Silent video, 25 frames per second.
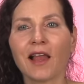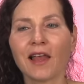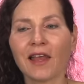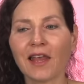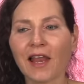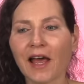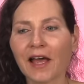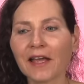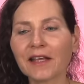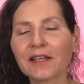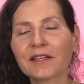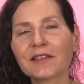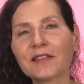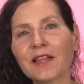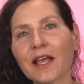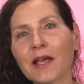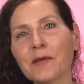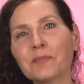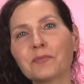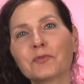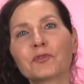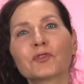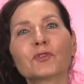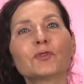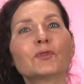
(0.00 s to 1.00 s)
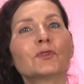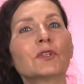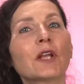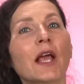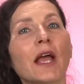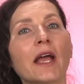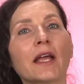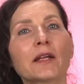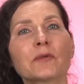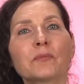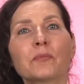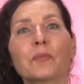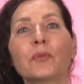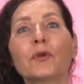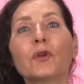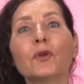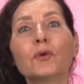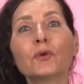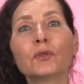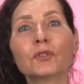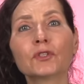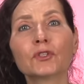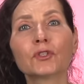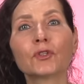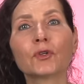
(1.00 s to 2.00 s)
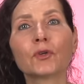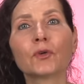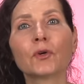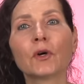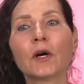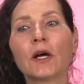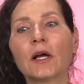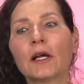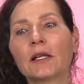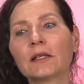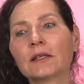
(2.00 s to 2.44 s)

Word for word: Like Neptune and Pluto,